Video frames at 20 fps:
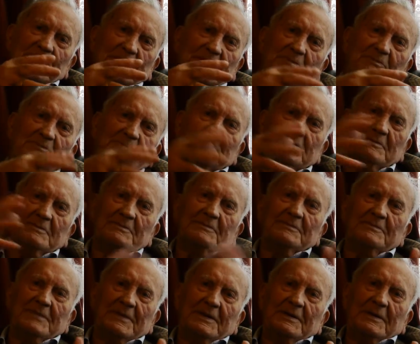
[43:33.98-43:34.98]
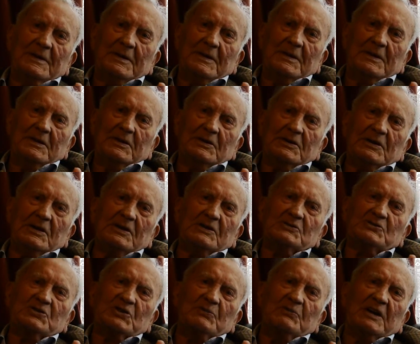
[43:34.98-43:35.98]
you, you
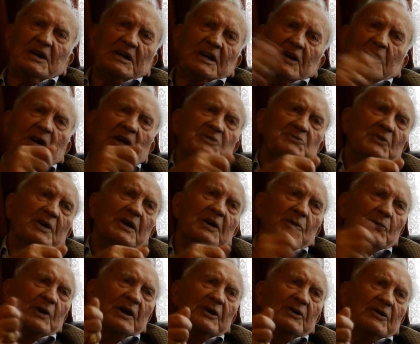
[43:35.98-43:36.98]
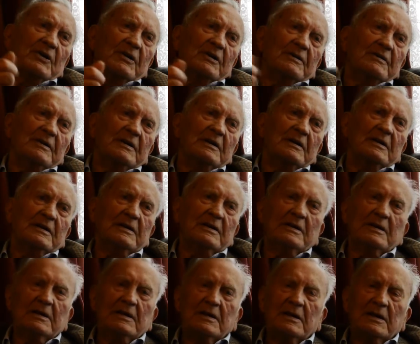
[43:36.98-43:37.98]
lost your way, you had to inquire.
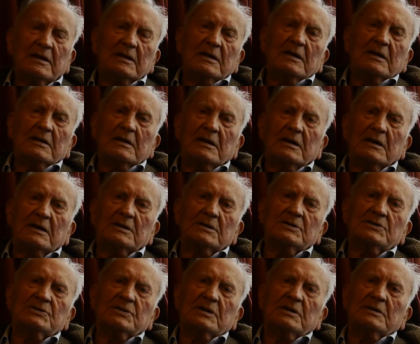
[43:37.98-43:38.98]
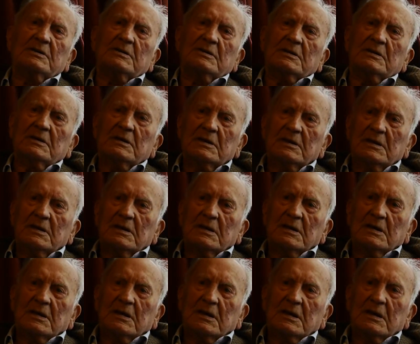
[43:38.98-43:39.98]
And uh,
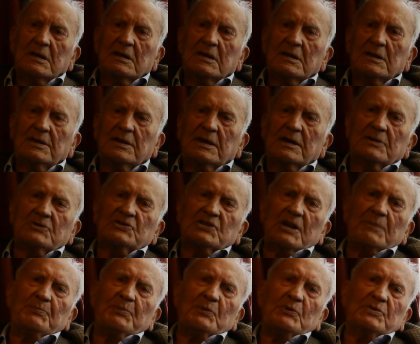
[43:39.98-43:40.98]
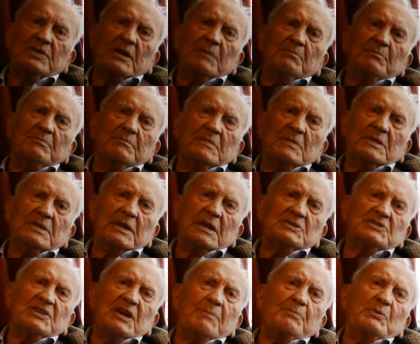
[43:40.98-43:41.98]
their depot, then their
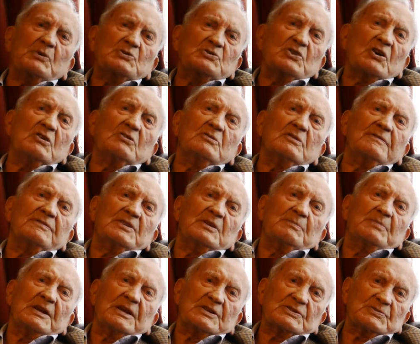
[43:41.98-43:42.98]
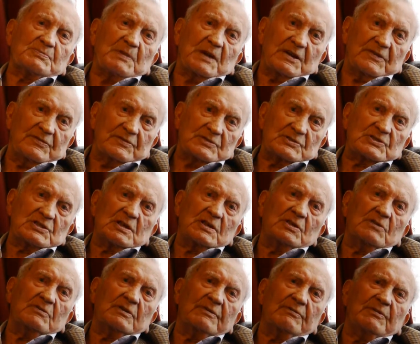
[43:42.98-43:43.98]
depots all over the place, Pickford's, they
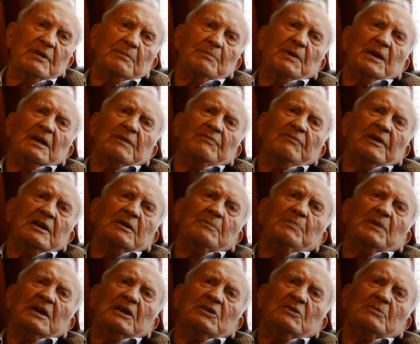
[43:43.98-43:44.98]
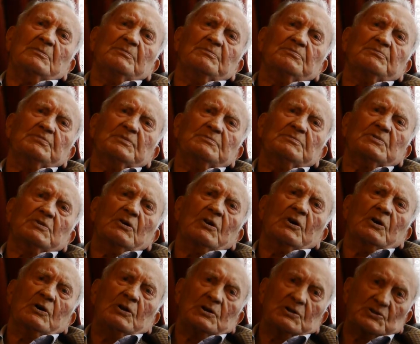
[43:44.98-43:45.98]
were a very big, very big com
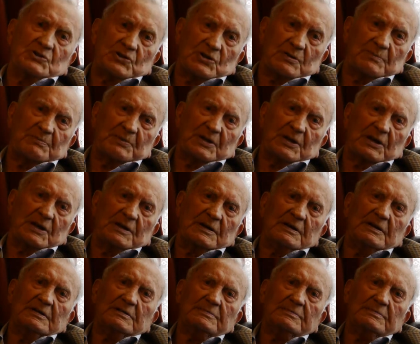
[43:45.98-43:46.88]
haulage company.